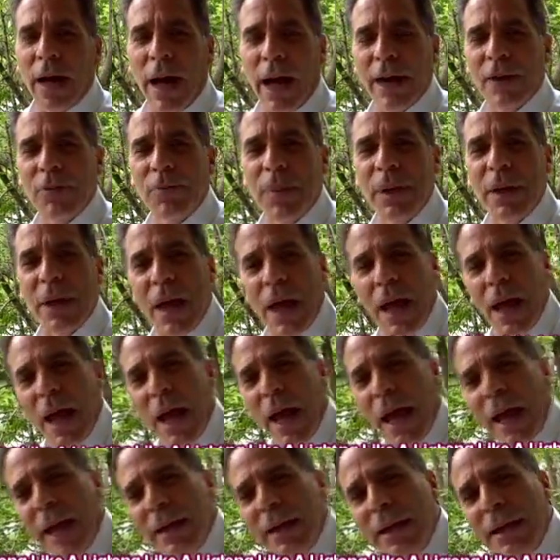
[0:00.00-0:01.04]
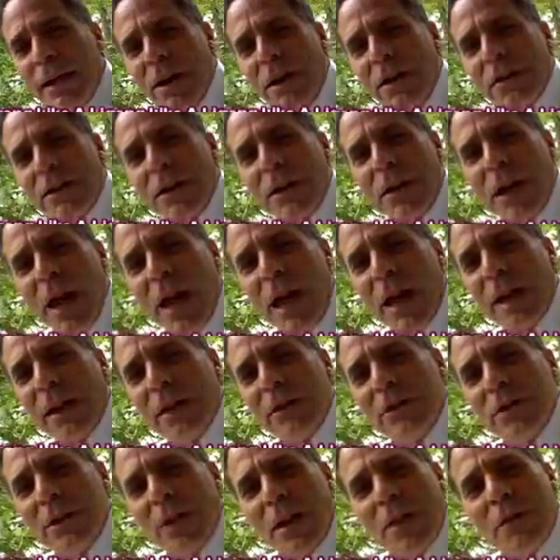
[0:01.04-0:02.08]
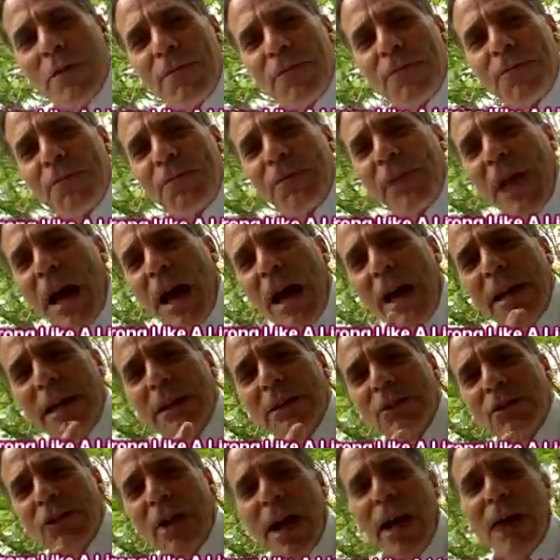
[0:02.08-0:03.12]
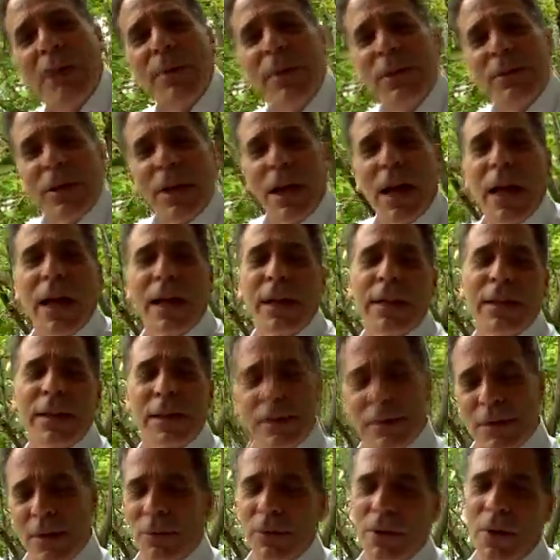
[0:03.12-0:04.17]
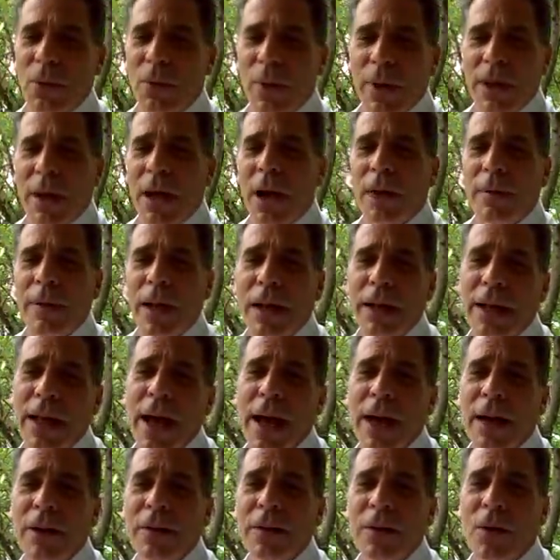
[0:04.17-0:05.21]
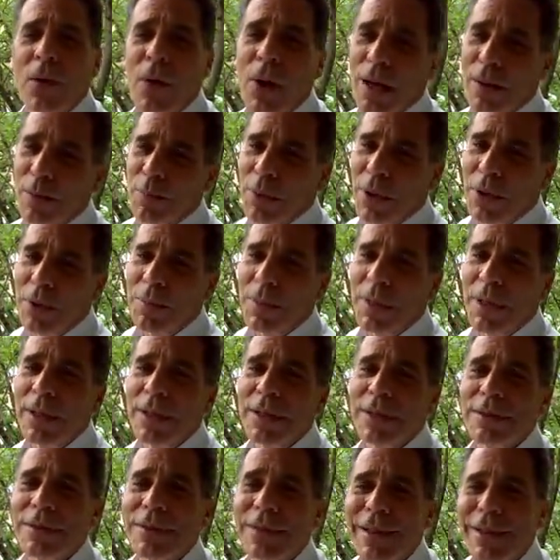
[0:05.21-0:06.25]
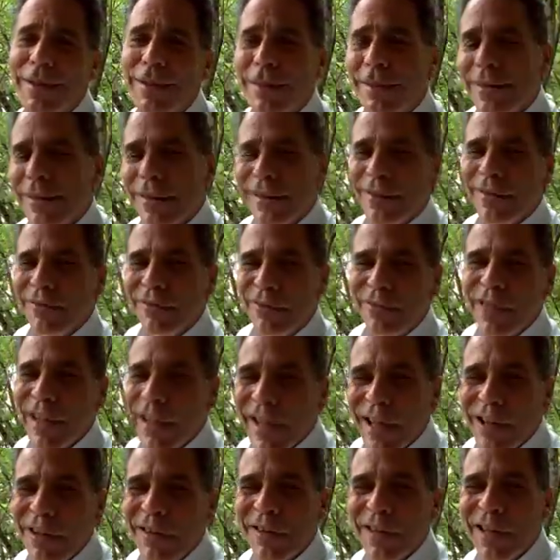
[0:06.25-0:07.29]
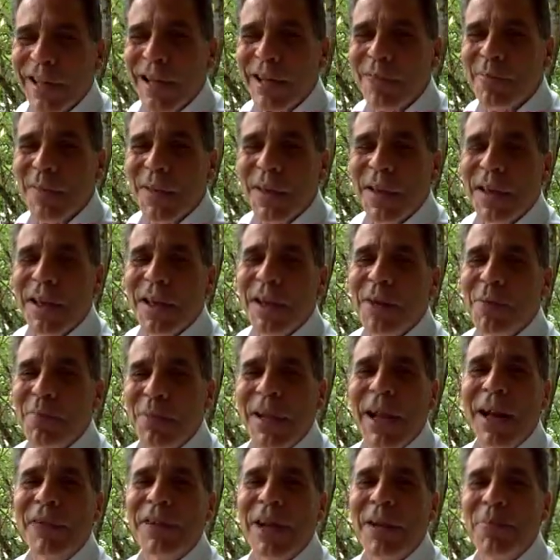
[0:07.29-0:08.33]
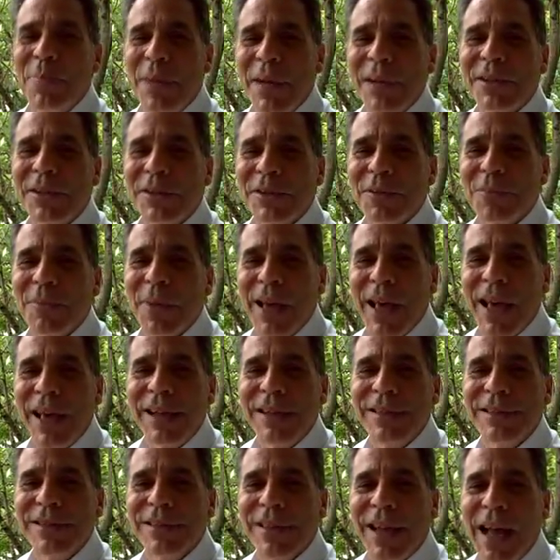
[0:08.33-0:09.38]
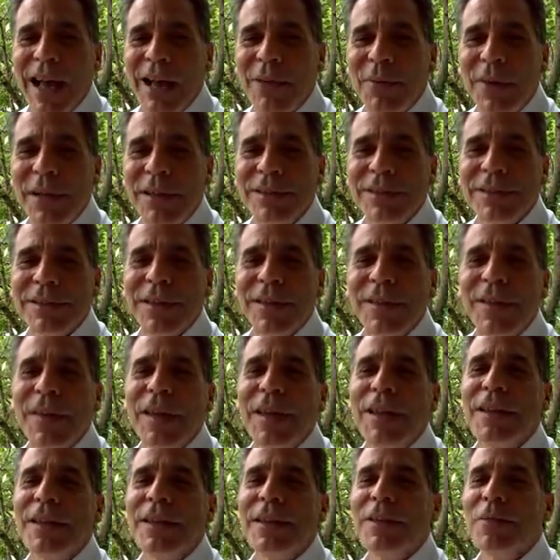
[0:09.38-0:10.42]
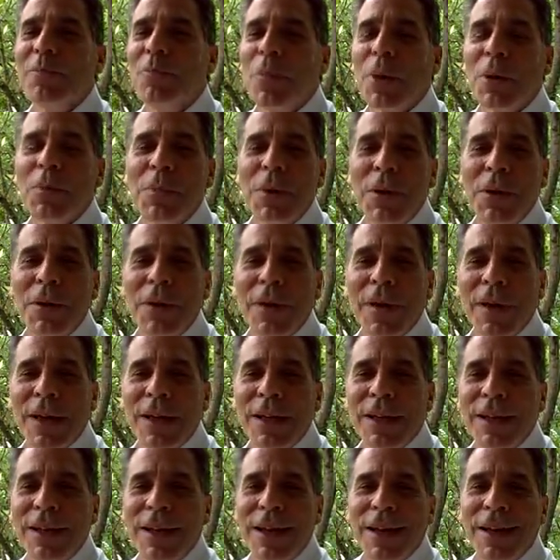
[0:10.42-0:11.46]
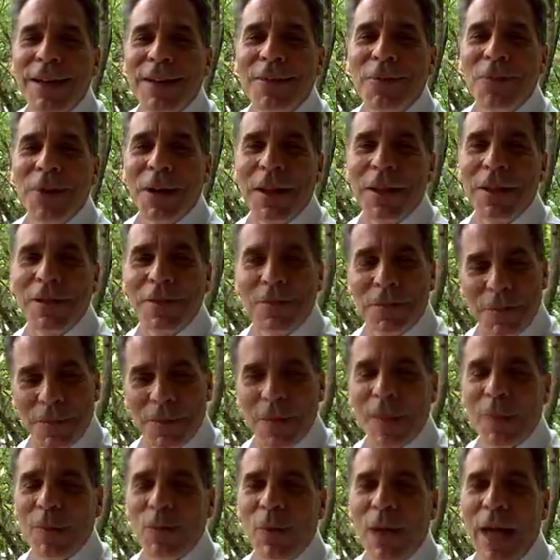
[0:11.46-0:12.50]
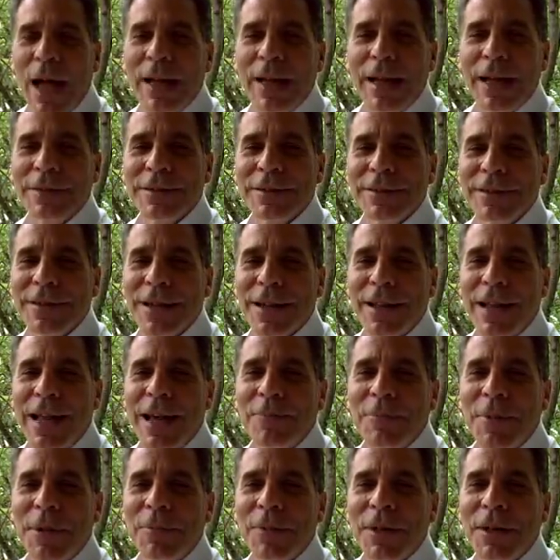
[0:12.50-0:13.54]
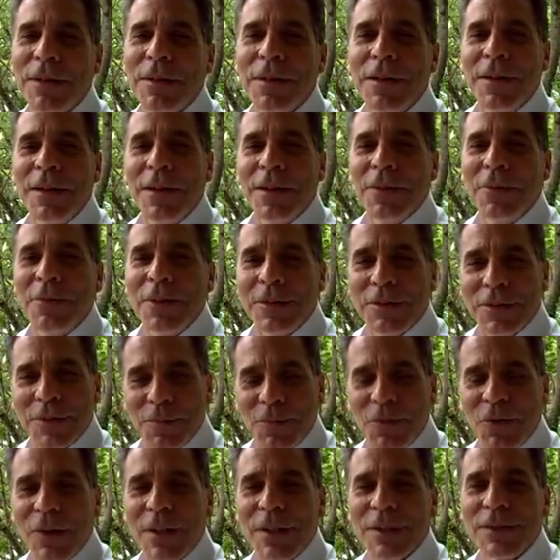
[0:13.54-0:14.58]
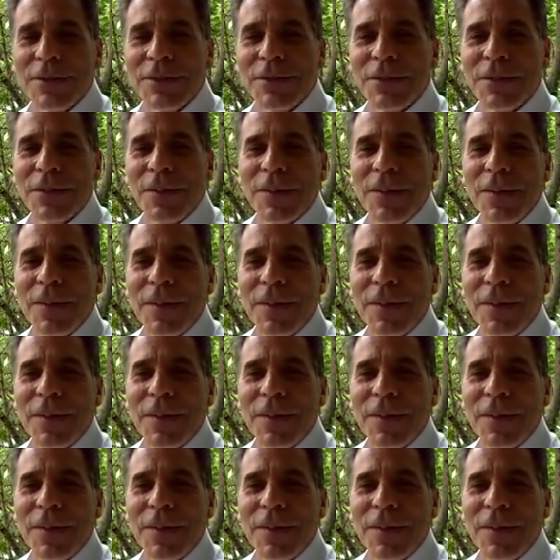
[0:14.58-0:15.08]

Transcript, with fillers: I have been hanging on to the edge, flying sideways. And I, I don't know where they are right now, or I'd put them in this little video clip. But I've got pictures of me hanging sideways in Bermuda in uh, one of the lighthouses I climbed up there with some friends.